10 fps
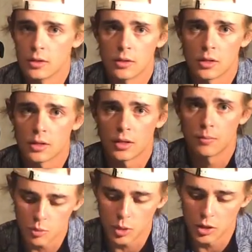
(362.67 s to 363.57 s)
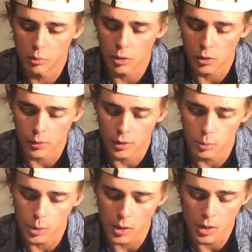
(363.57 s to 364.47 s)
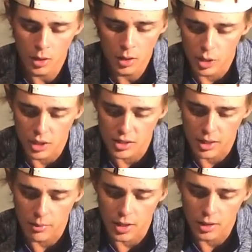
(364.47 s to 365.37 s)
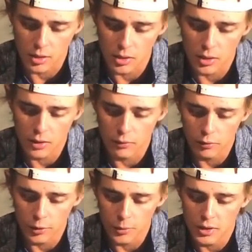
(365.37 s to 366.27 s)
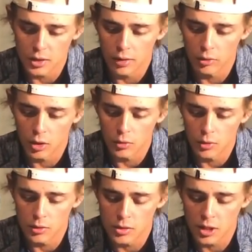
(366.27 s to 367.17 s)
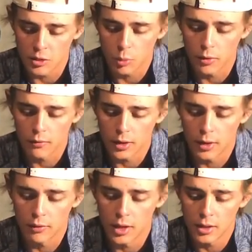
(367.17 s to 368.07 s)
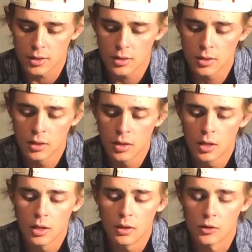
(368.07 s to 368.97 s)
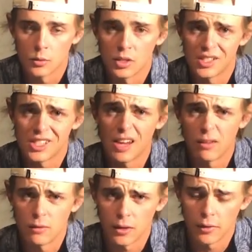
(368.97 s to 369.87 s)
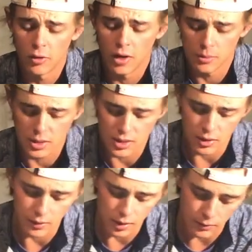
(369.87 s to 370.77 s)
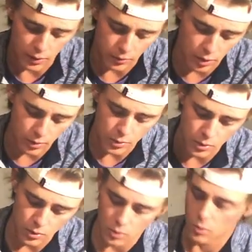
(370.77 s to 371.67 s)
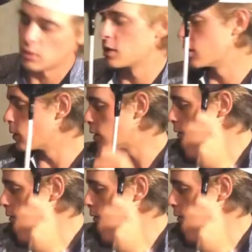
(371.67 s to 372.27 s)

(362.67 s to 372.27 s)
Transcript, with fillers: this just because I spin the ball quite a bit. But same thing in here, Evenflo T1100, 6.5X. This one is 75 grams instead of 85 grams, so it's the only